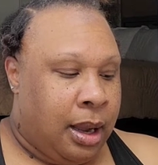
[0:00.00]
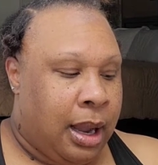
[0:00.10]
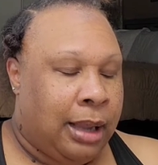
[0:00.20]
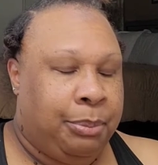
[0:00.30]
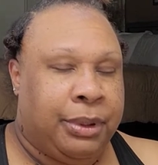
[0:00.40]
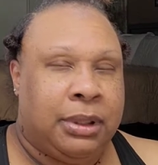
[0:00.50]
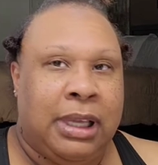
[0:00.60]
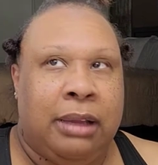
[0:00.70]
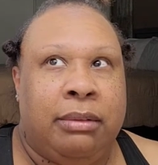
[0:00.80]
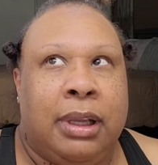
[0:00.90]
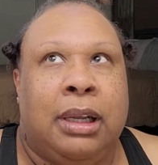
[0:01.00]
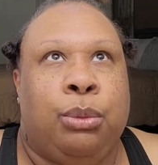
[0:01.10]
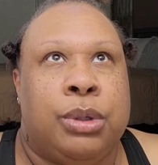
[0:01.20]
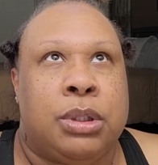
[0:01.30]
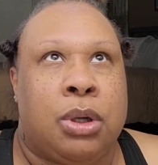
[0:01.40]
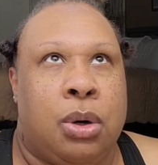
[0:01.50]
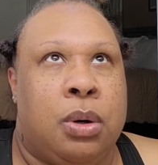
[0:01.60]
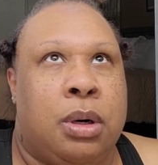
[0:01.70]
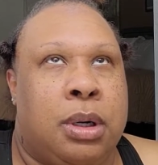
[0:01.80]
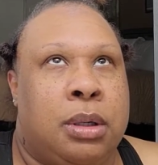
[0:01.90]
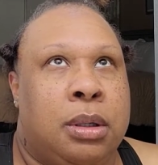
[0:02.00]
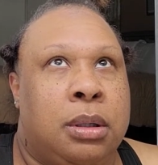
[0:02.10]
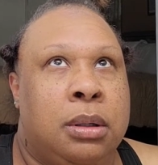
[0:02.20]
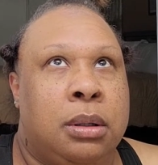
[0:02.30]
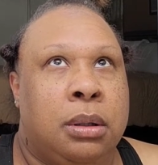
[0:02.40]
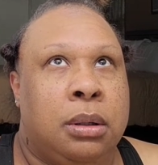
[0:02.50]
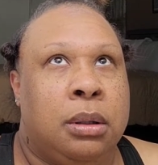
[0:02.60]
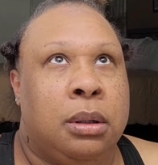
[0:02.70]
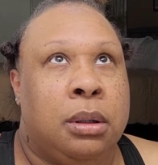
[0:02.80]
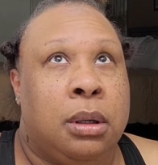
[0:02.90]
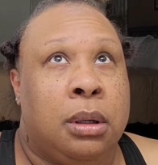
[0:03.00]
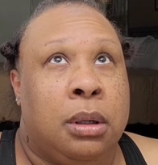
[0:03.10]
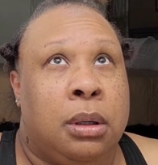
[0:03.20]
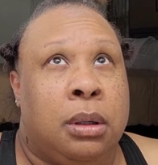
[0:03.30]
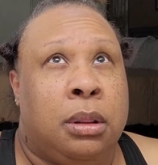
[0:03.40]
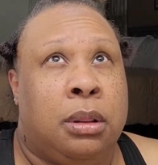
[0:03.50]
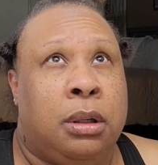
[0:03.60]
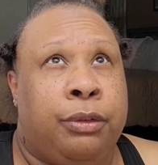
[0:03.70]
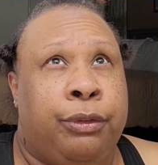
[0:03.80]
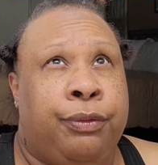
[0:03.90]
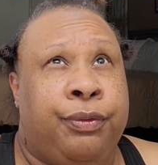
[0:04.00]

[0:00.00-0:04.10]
I believe that it was on the